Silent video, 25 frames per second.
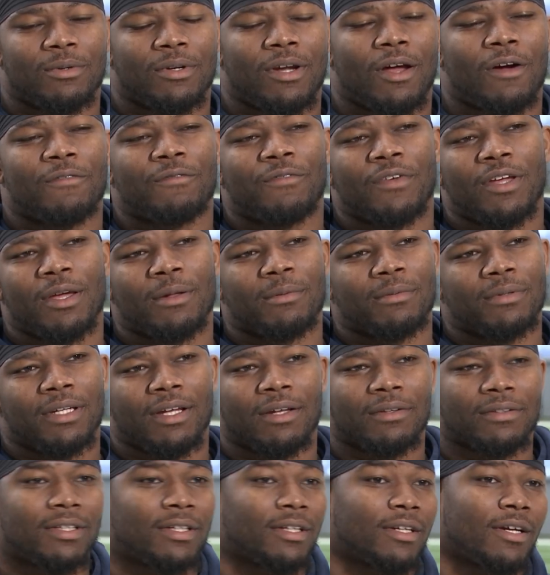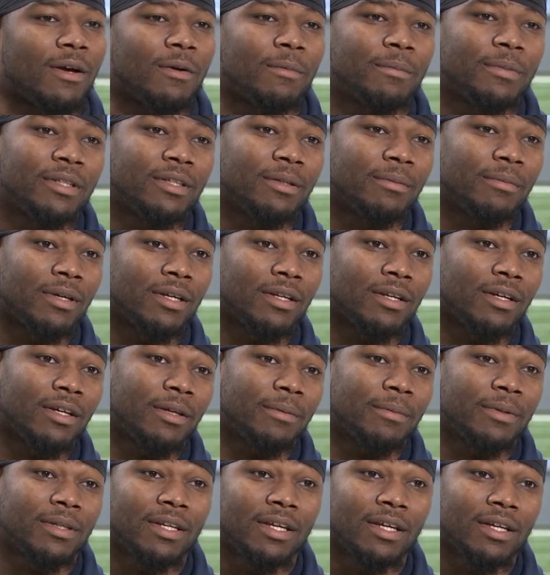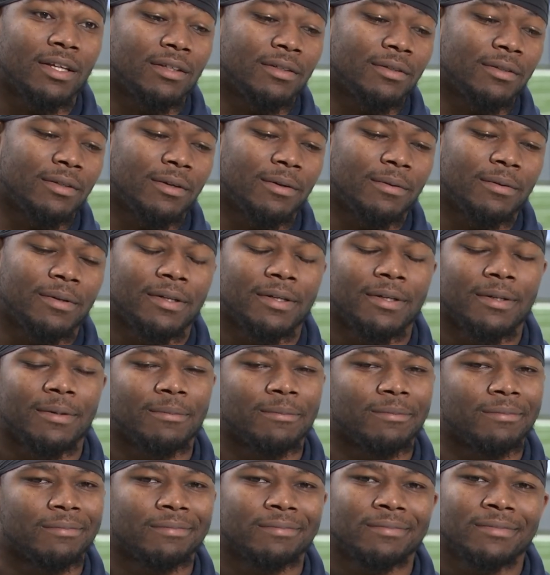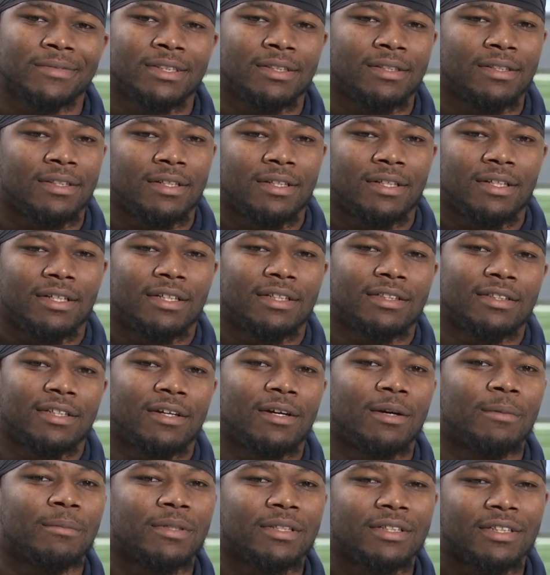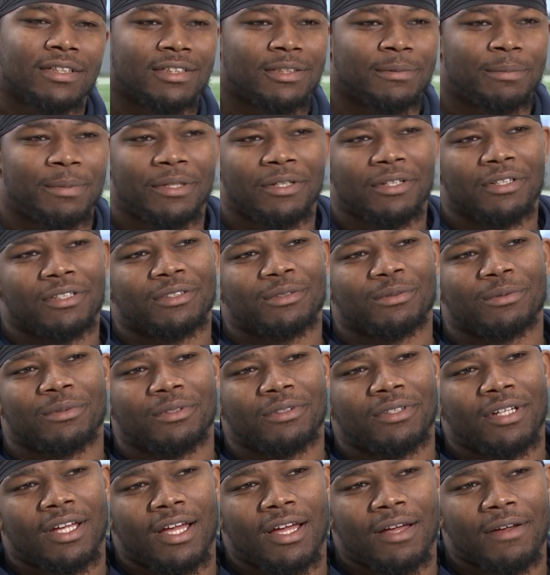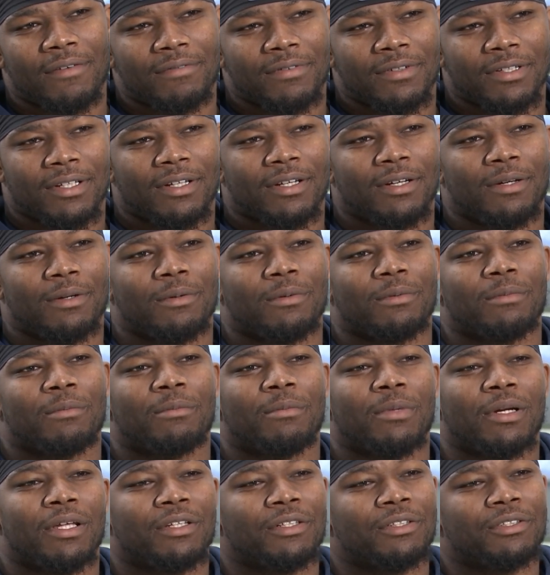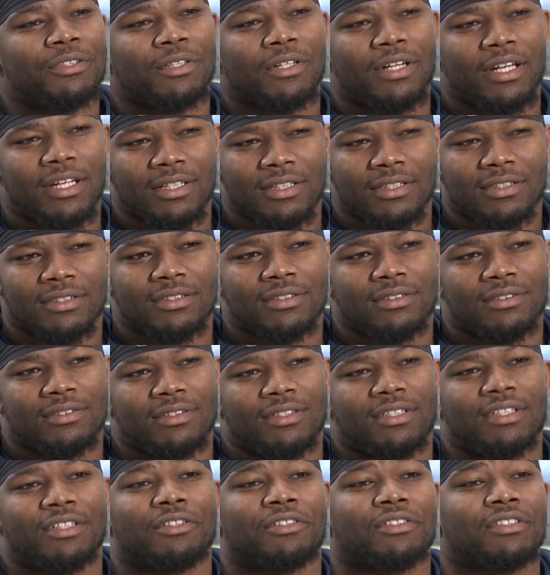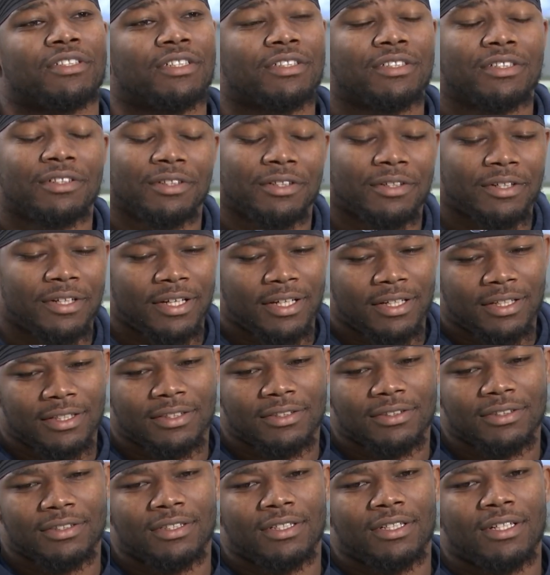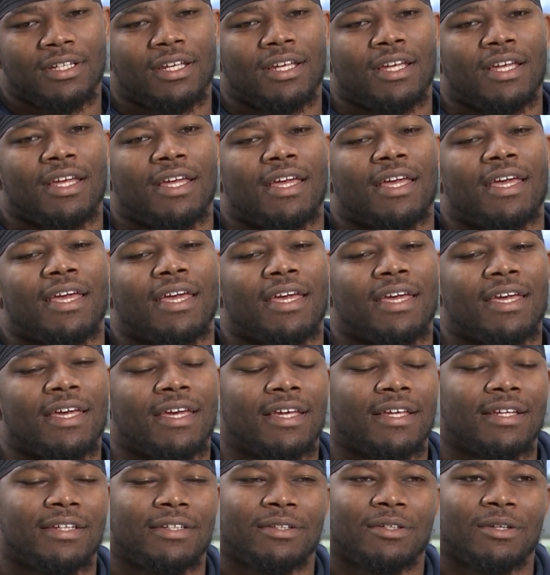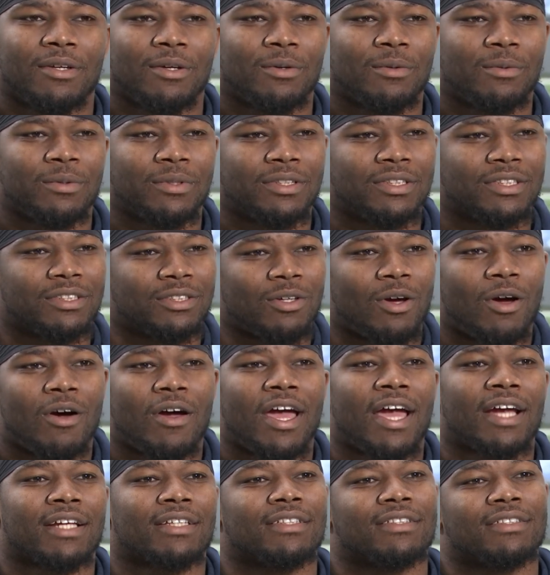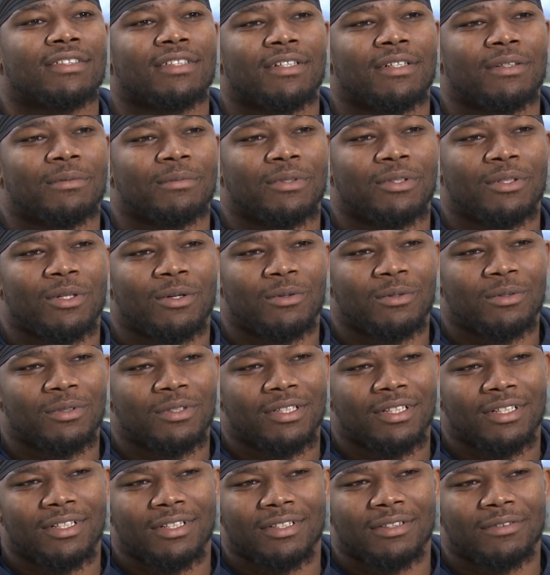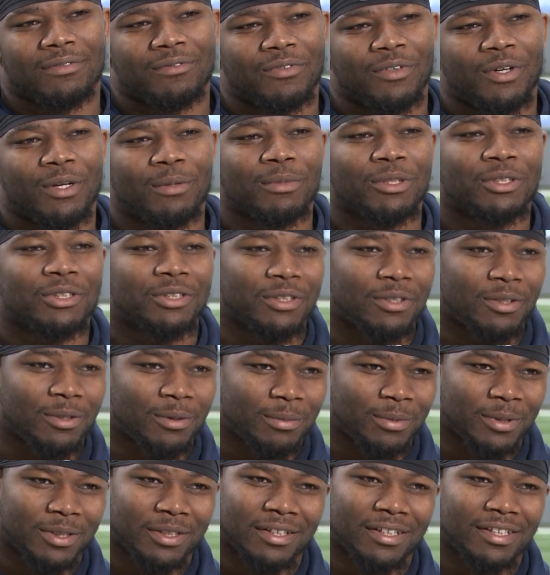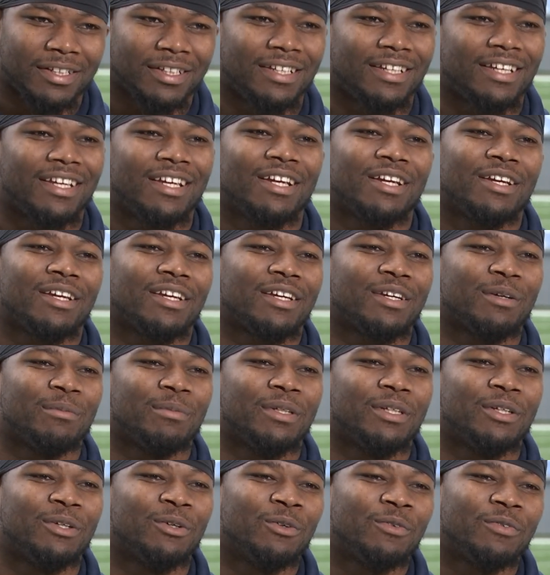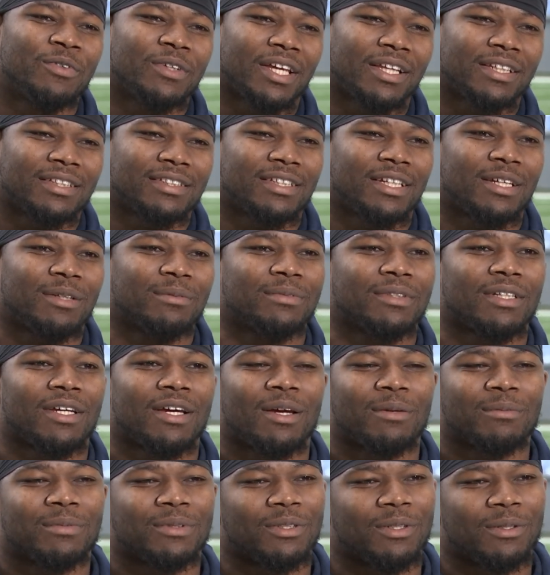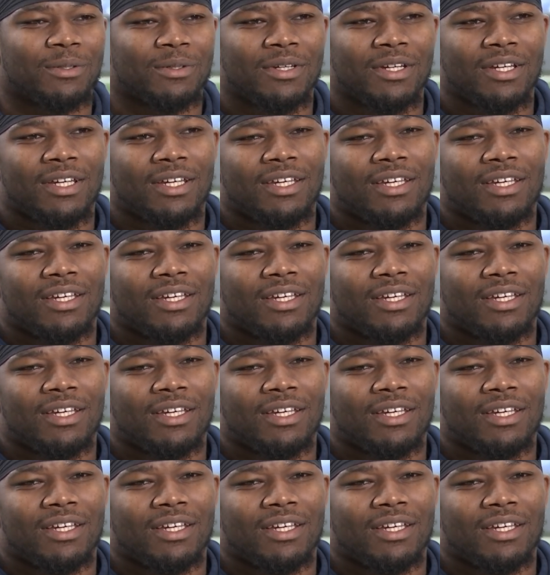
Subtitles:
know, without family, I don't think I'll be the man I am today. You know, it's a humbling experience when you have brothers your age and your sister your age. And, you know, we just all act the same, you know, very mature, but could be goofy at the same time. So